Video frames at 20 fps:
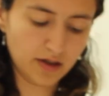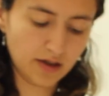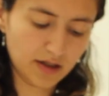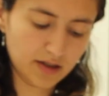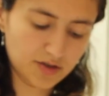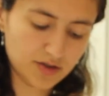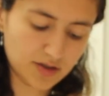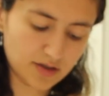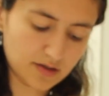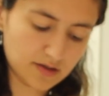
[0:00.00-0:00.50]
I
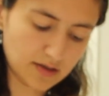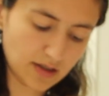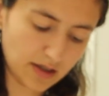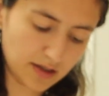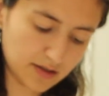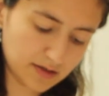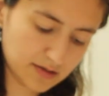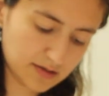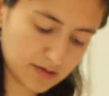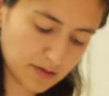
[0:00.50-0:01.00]
just
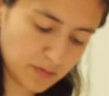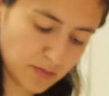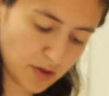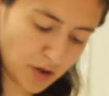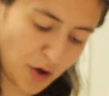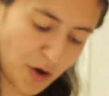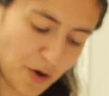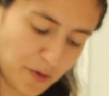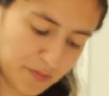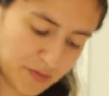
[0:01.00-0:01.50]
added some
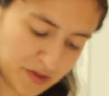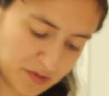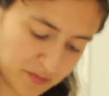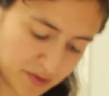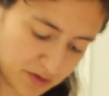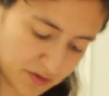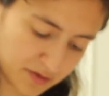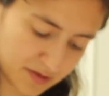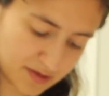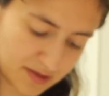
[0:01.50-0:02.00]
almond
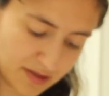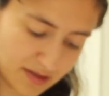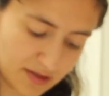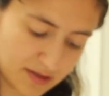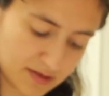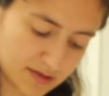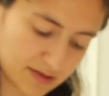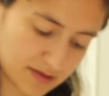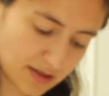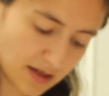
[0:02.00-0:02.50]
to
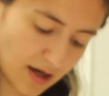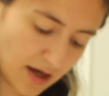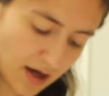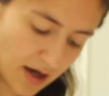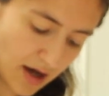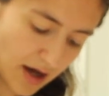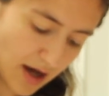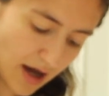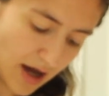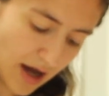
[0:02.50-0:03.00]
this.
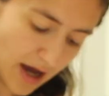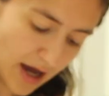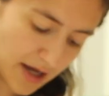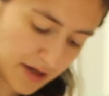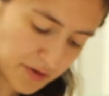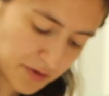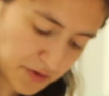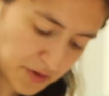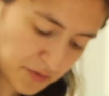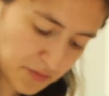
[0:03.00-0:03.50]
I
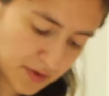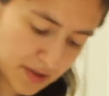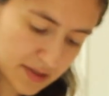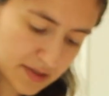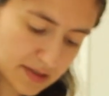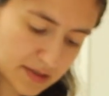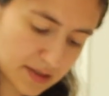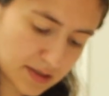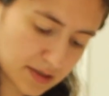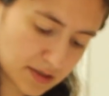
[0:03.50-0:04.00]
don't know what
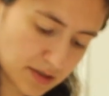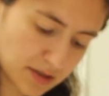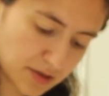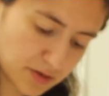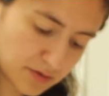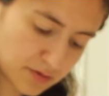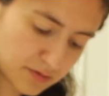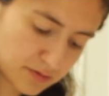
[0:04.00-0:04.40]
it's gonna do.